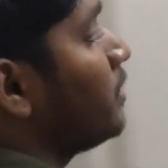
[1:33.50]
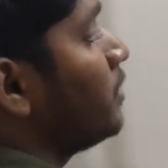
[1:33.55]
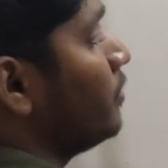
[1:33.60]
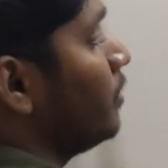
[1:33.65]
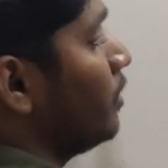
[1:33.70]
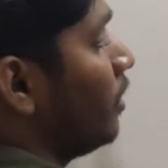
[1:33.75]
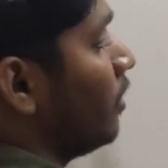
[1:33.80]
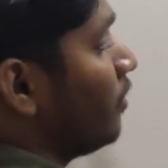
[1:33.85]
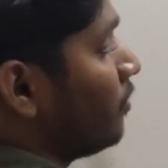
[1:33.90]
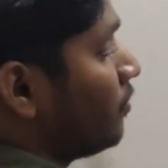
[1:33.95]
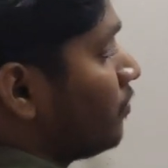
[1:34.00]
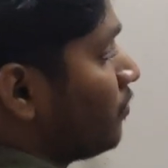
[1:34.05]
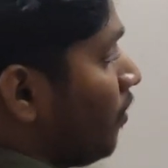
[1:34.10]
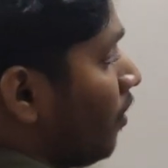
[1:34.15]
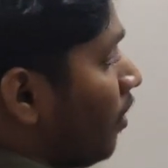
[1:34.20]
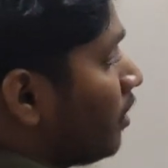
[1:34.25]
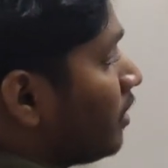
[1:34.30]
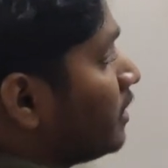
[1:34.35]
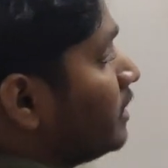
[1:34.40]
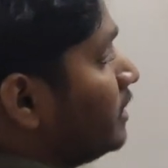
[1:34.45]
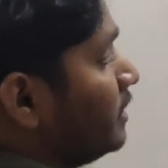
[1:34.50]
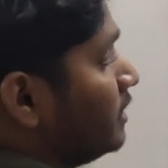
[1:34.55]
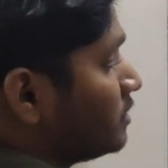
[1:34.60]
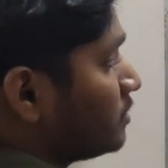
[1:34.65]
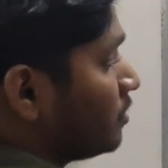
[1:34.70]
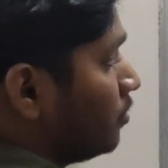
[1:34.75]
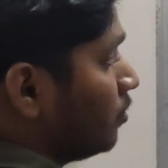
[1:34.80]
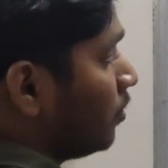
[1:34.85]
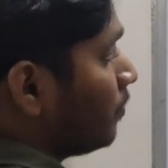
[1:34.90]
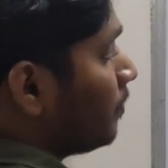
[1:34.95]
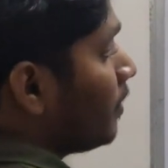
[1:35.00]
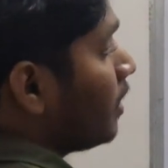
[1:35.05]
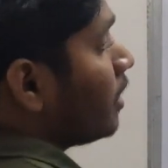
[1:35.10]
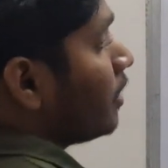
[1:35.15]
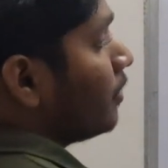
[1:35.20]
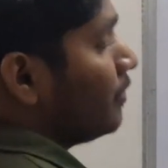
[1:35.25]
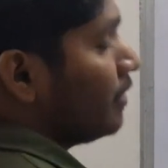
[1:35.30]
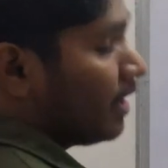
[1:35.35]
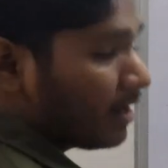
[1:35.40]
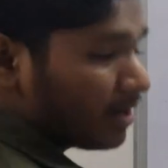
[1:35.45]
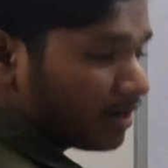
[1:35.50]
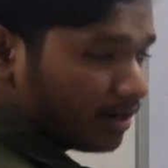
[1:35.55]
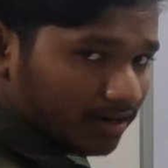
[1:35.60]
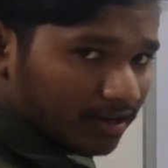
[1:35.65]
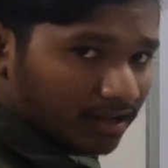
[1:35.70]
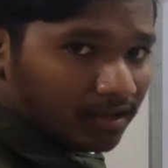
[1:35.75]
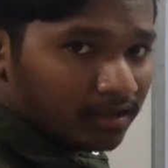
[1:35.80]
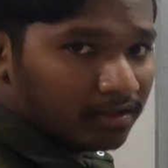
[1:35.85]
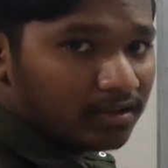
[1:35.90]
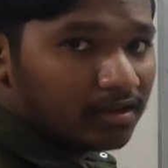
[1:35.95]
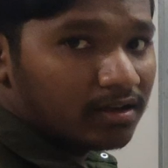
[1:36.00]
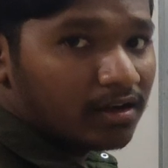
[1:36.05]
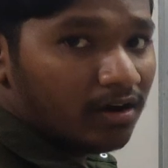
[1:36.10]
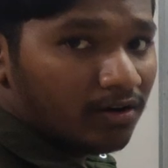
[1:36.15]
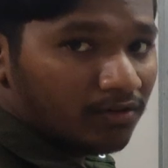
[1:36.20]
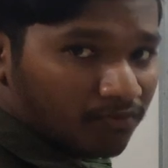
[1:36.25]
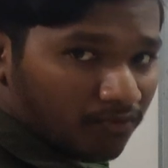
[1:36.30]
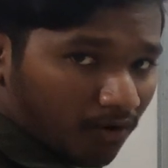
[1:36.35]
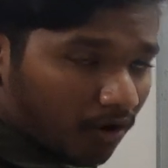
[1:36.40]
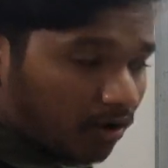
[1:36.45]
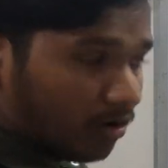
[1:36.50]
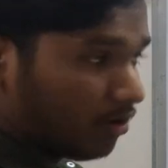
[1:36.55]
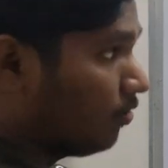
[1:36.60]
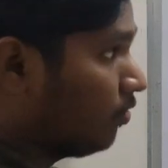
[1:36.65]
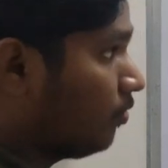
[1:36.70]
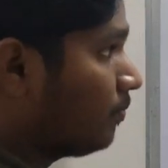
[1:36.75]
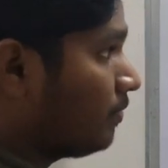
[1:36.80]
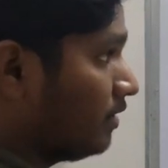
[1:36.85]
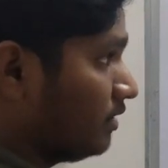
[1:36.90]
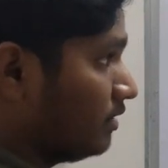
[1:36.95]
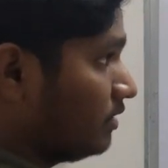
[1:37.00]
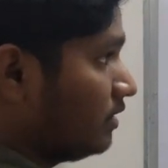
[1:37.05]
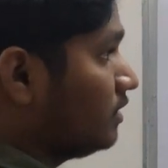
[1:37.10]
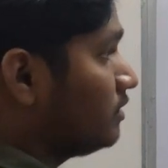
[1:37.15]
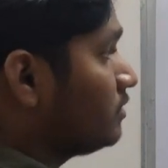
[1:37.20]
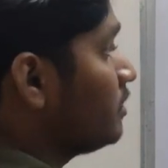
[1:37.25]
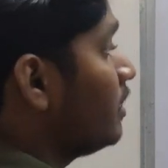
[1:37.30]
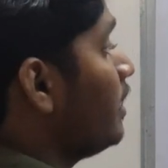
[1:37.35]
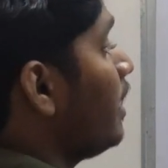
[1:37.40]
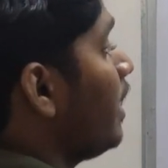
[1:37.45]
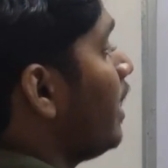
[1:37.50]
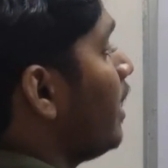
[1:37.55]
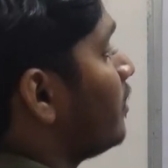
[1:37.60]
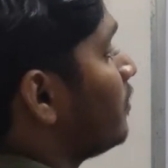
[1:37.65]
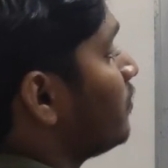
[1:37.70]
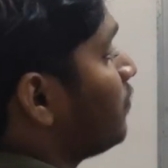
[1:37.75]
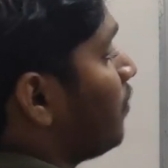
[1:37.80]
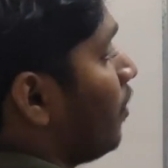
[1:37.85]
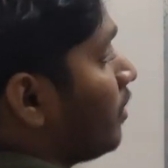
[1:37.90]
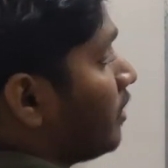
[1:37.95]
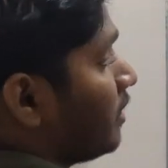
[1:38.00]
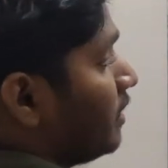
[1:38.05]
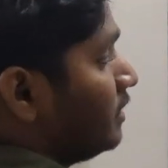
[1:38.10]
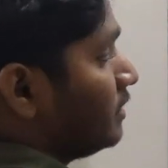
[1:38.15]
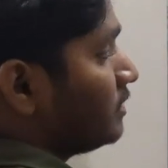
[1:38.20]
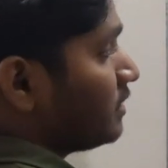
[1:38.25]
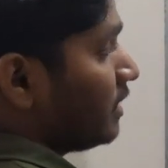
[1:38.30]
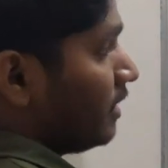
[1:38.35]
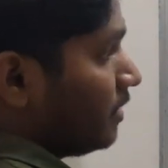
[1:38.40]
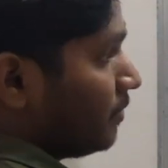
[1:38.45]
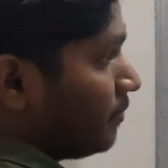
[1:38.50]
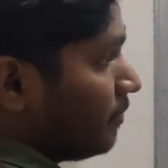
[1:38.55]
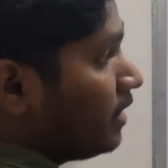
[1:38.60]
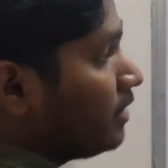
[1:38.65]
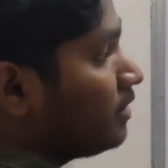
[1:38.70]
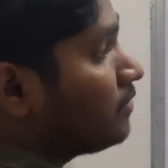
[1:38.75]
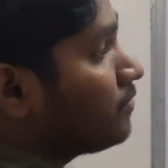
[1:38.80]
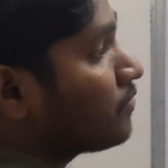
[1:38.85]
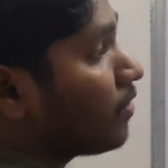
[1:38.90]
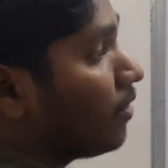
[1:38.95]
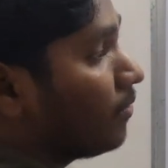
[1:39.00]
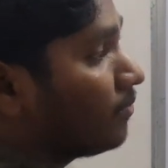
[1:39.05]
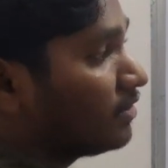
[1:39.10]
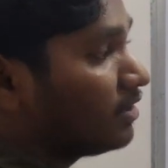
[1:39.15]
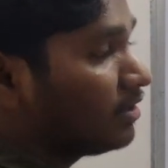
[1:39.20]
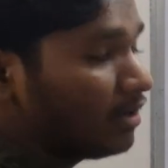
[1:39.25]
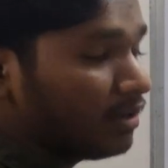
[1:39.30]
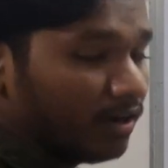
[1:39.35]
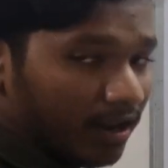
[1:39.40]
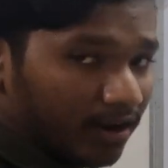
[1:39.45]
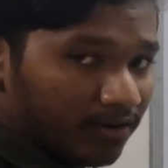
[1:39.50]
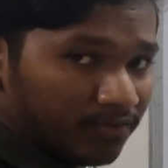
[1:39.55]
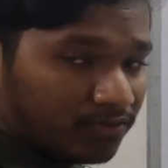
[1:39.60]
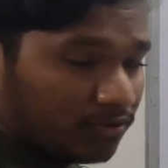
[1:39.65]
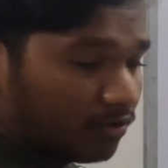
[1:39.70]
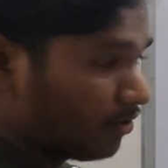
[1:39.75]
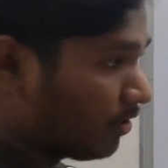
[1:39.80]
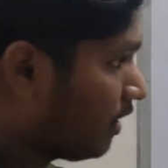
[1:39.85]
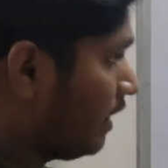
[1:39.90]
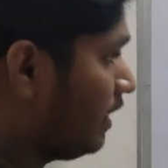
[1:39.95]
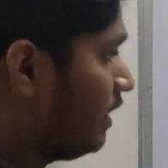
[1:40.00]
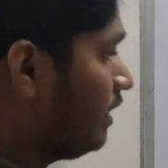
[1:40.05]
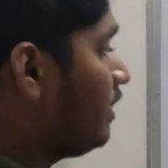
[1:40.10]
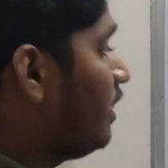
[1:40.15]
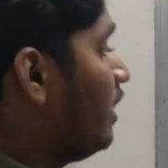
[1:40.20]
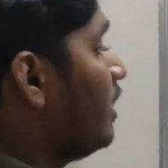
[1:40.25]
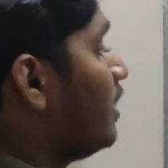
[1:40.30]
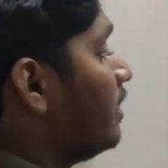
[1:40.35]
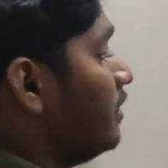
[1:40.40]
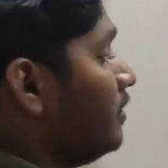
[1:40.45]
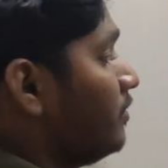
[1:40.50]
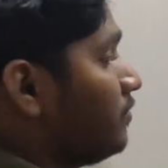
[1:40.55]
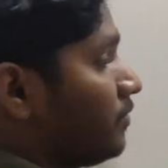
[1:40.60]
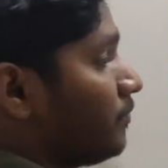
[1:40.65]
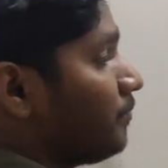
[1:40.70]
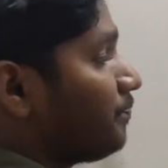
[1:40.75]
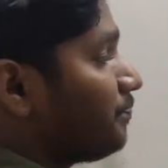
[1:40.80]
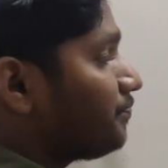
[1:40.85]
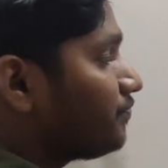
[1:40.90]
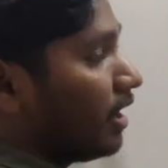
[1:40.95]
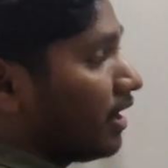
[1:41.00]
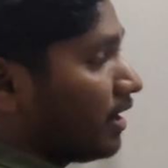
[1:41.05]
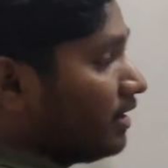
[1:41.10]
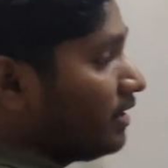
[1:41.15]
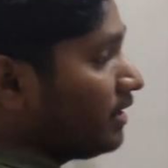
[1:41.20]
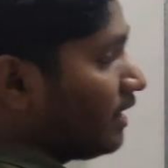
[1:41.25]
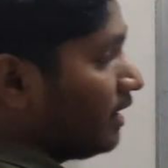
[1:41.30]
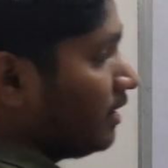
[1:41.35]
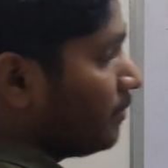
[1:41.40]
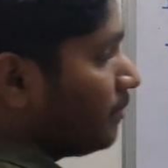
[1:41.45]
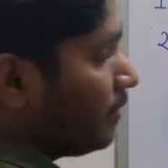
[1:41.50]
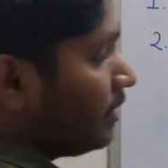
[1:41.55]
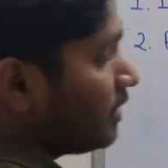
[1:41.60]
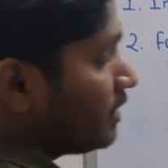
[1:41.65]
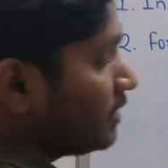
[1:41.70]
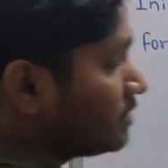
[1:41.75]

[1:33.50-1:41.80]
for each loop we are running a for loop in this, and for each element from the left to right, if current element